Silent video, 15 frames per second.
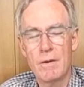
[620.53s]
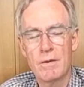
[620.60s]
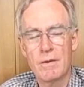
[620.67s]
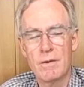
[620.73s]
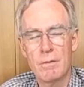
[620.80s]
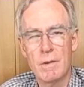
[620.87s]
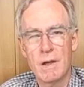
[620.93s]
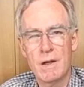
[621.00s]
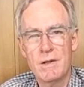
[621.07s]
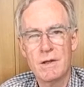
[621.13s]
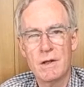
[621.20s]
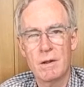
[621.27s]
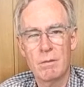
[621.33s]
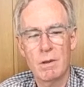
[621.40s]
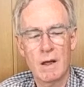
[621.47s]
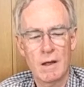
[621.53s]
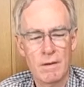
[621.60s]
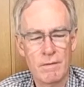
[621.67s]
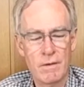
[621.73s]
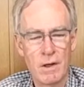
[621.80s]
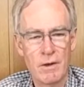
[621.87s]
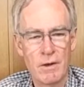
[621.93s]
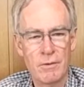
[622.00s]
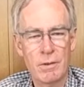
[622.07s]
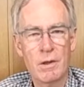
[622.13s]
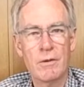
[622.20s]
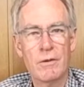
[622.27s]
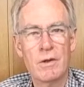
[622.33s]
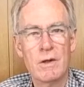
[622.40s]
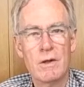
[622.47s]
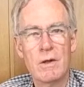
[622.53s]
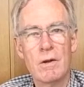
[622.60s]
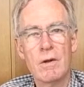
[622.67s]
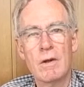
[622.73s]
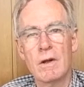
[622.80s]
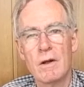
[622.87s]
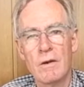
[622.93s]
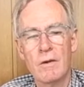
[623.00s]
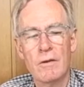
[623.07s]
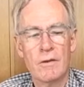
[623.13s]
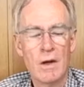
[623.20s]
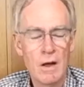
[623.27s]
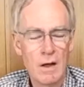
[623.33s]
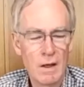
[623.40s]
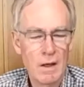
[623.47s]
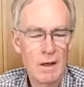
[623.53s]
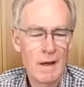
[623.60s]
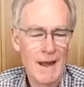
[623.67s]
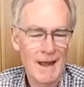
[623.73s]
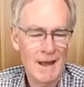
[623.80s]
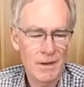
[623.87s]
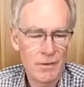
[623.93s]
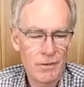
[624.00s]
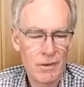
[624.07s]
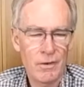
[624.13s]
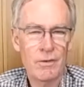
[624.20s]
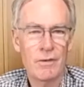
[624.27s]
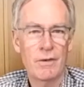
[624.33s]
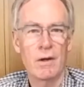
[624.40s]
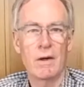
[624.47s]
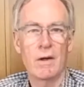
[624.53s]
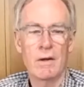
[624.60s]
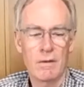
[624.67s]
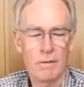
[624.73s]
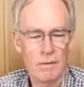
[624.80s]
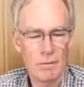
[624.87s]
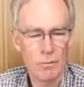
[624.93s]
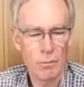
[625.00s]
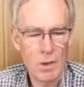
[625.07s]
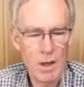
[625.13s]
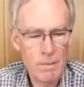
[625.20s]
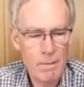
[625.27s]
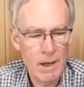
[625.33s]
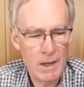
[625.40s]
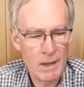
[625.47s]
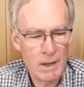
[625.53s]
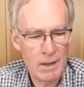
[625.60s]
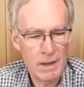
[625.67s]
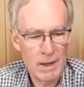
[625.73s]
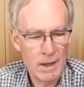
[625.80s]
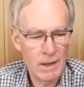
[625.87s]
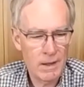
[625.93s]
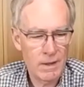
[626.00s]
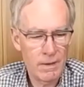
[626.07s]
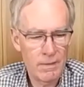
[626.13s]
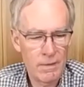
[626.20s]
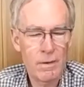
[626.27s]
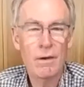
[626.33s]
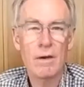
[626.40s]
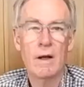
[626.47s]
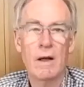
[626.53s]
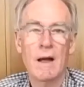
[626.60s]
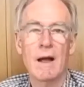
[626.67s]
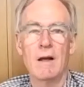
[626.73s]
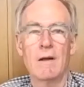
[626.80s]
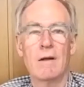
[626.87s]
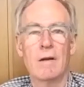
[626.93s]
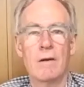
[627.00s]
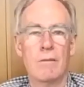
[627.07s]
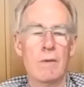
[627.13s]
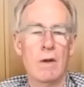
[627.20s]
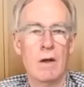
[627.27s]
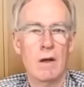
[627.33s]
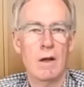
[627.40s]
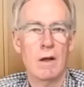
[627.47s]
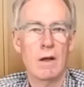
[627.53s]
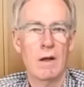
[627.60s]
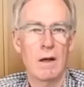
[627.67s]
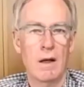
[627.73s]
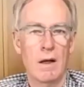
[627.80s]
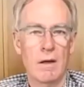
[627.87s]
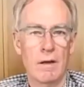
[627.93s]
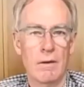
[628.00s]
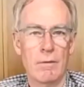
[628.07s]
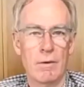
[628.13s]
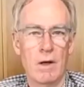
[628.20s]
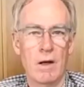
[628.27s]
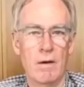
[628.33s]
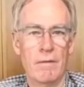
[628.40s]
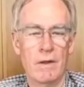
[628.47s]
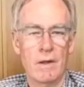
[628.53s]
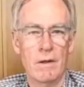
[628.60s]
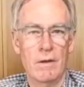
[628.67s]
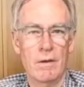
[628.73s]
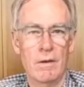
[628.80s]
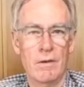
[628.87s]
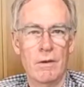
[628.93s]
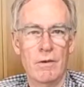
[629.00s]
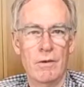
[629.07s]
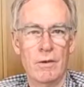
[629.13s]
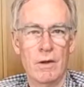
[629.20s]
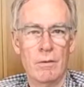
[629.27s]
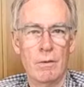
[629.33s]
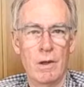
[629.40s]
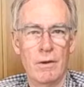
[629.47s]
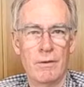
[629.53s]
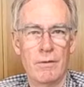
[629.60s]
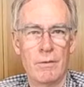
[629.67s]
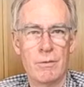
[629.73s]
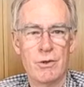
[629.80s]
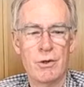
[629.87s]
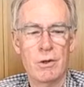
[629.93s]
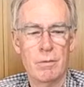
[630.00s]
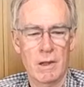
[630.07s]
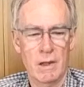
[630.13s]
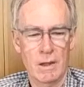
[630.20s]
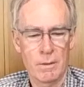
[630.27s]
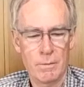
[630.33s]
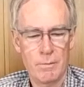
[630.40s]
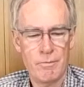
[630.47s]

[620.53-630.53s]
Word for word: Mudgee and planted vines because he knew that his ancestor, way back in 1838, had arrived in New South Wales from Germany